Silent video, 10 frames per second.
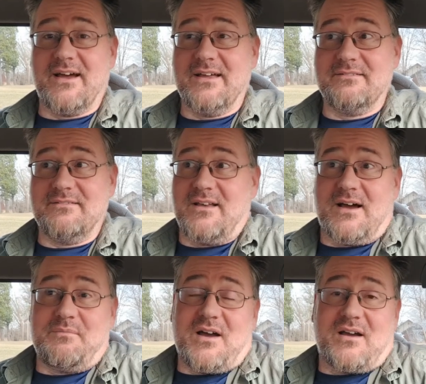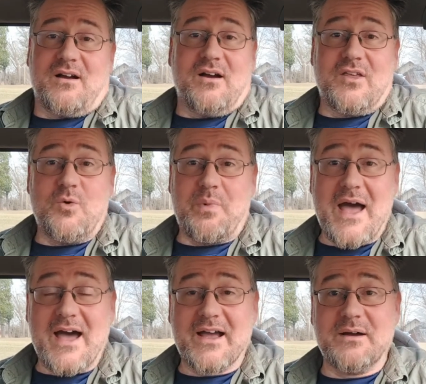I'm not going to argue
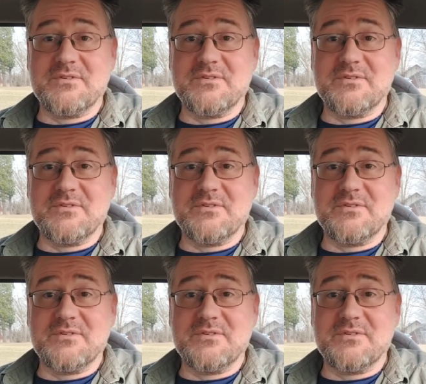back.